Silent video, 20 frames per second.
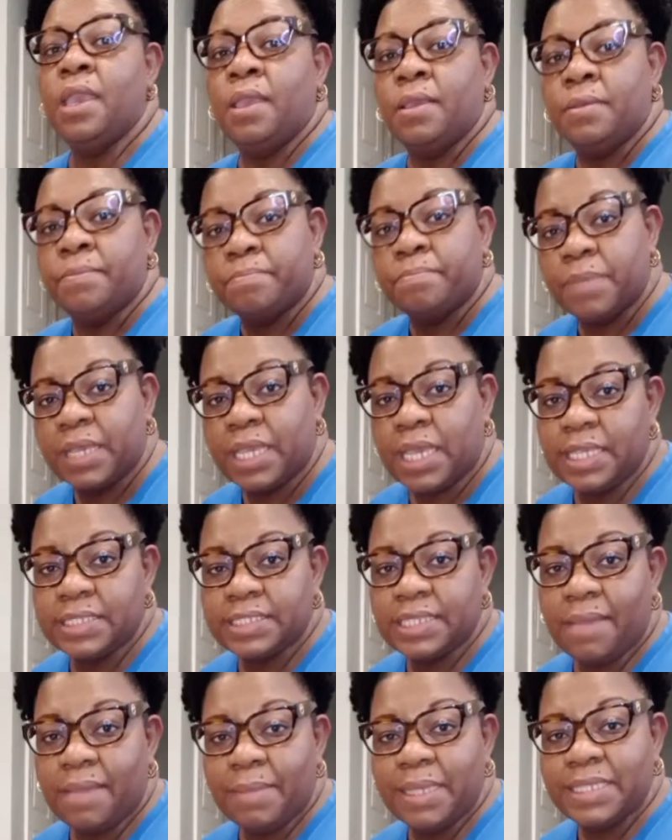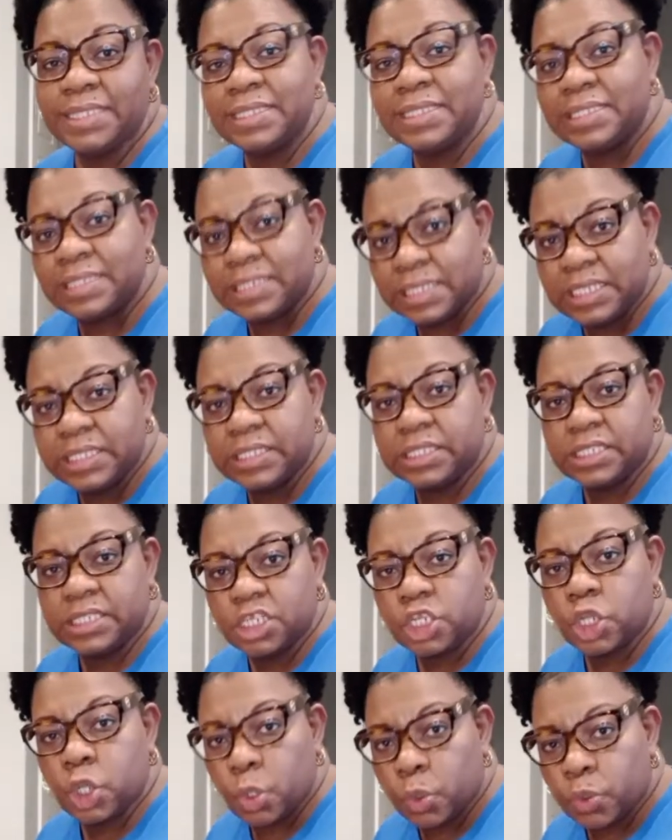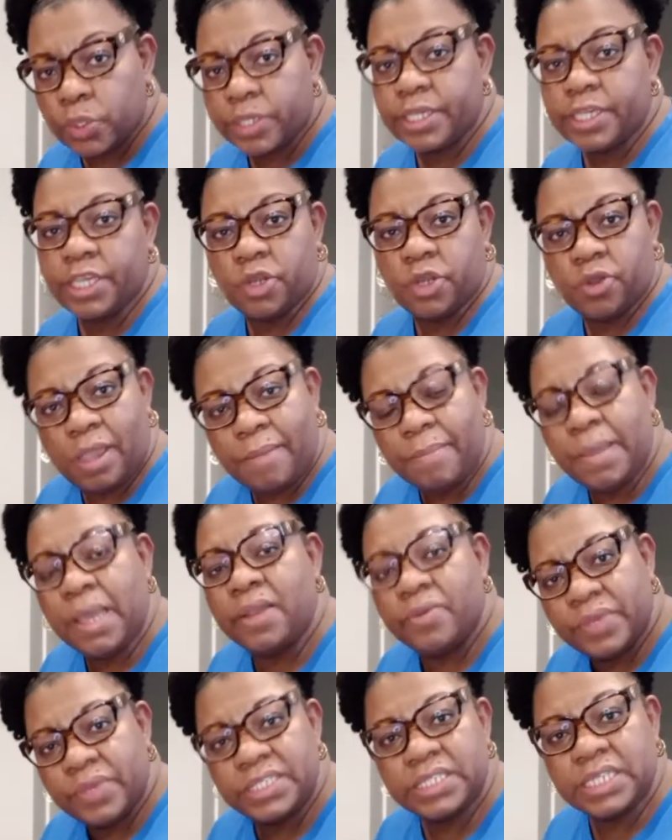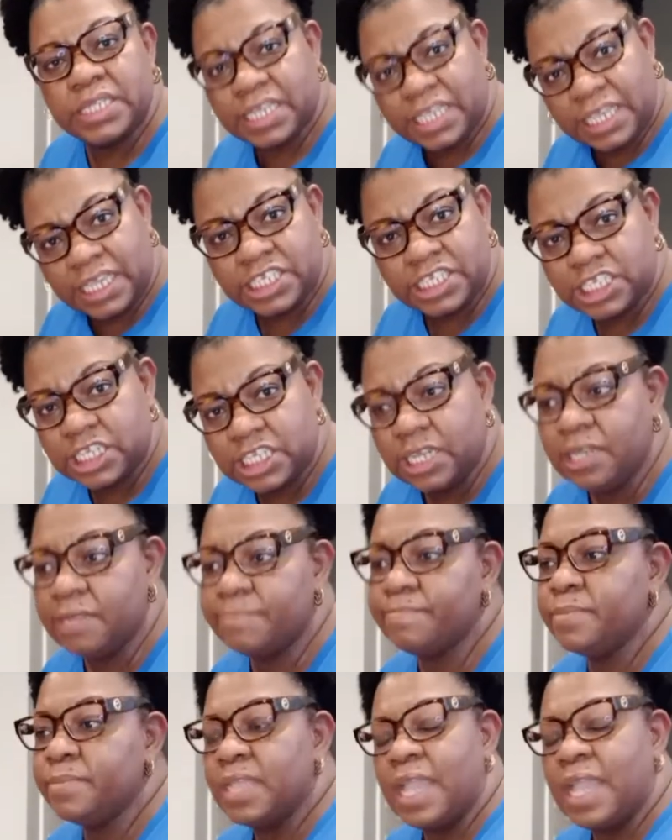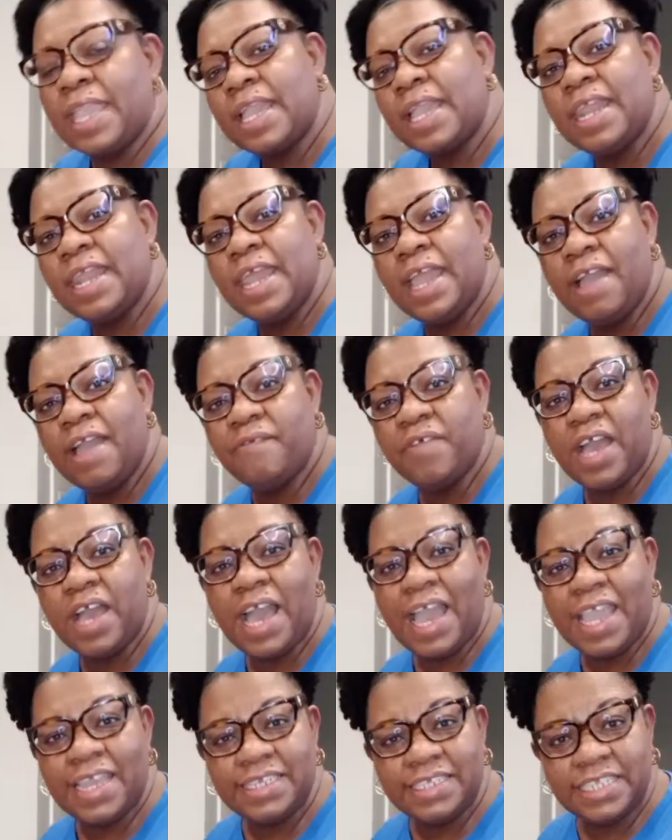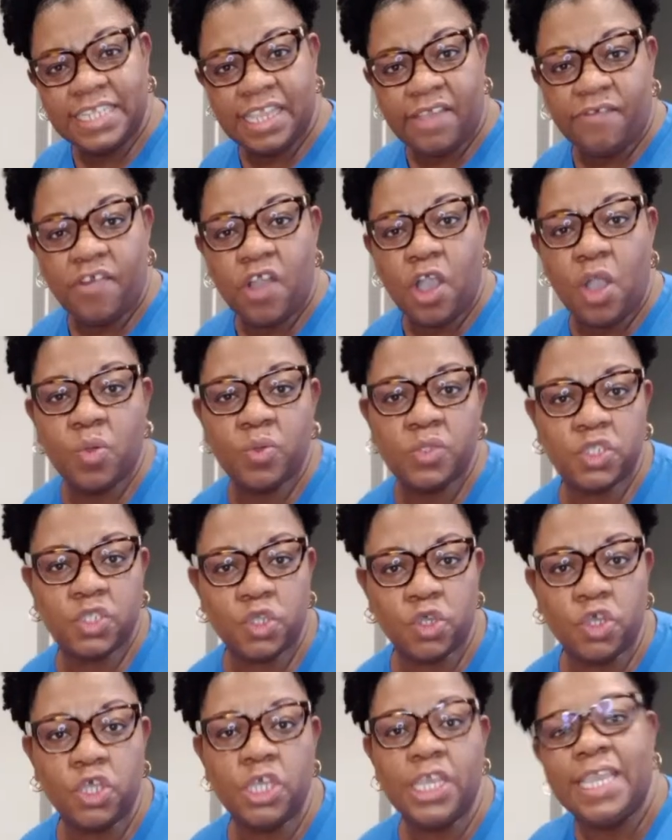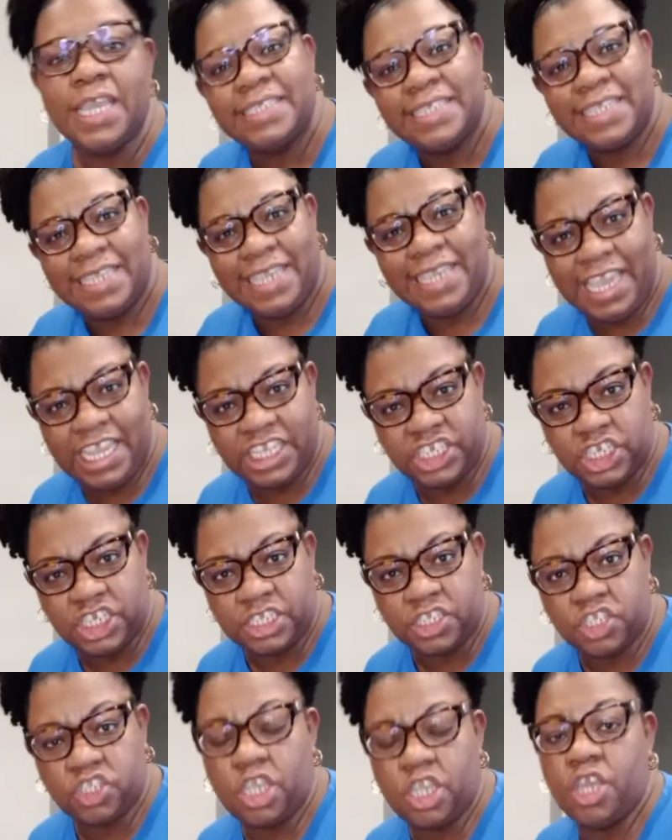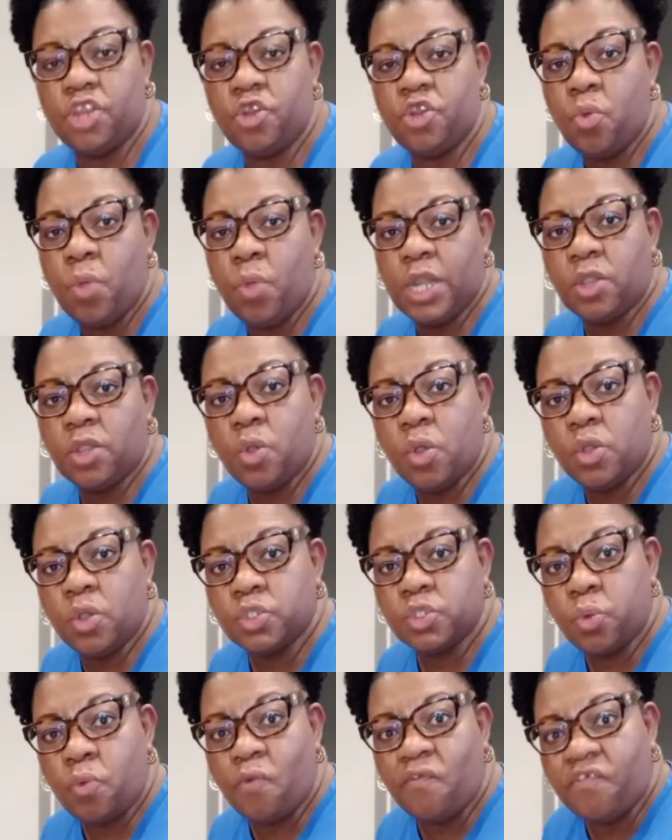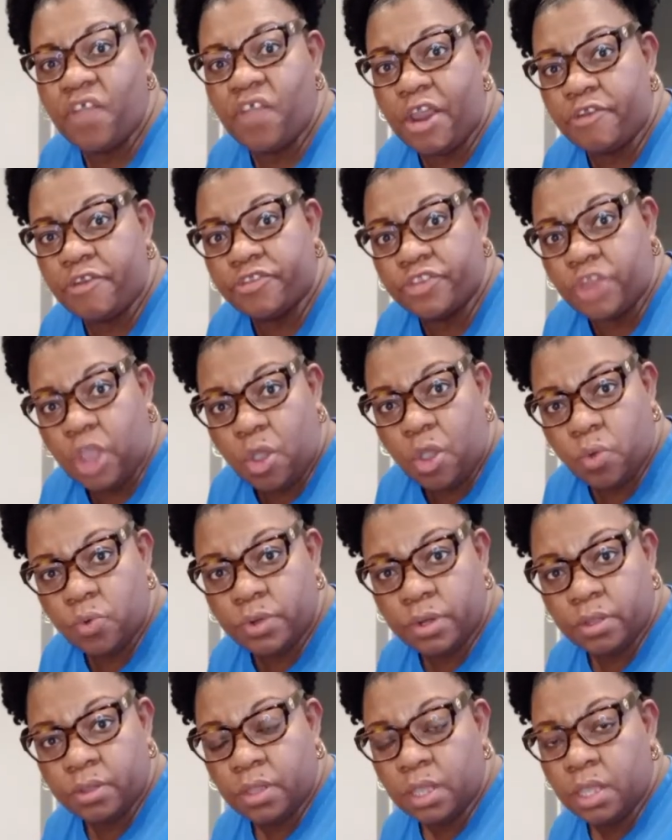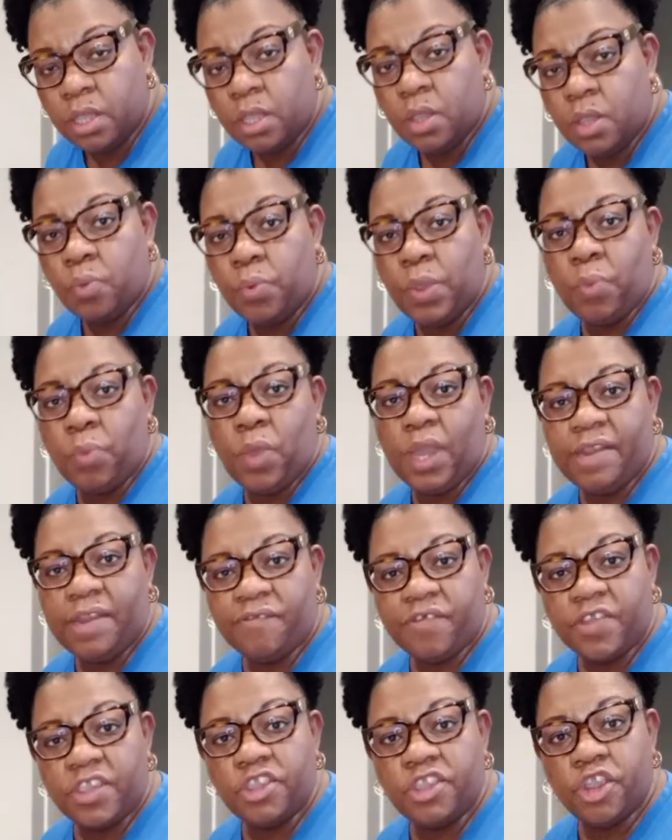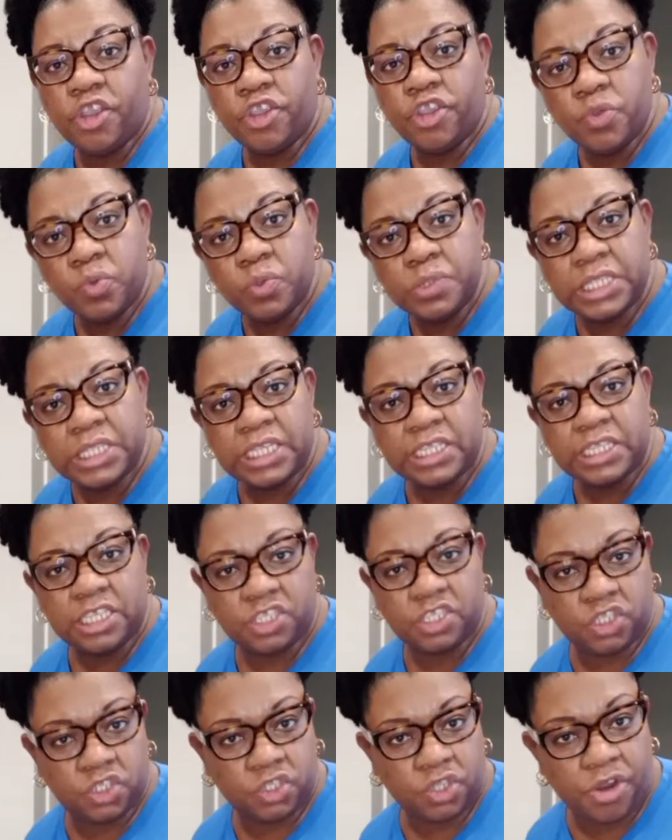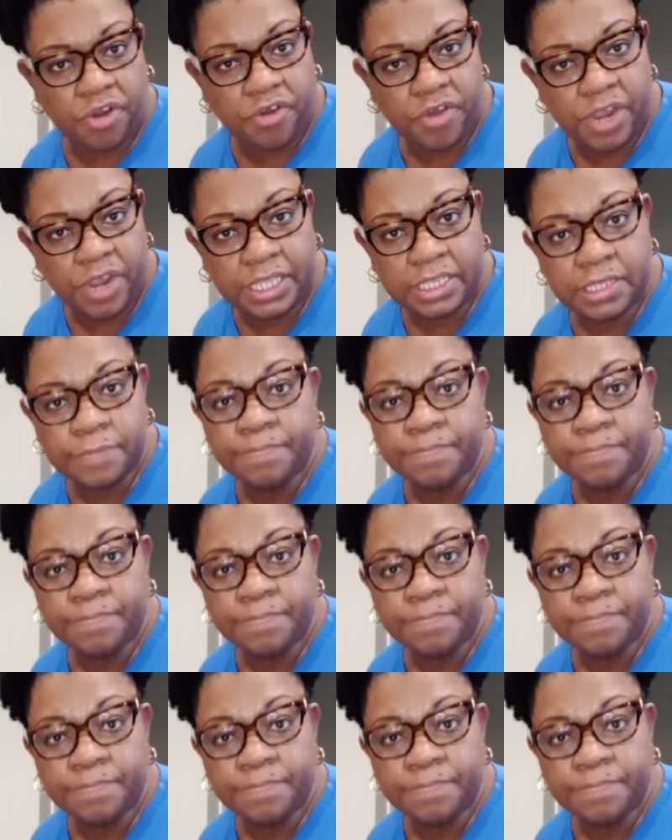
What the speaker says: Because I'm a seasoned cook, I'm always in the kitchen. I kind of have an idea of how to gauge it. So you don't want to go too far down with whatever you're using to stir it.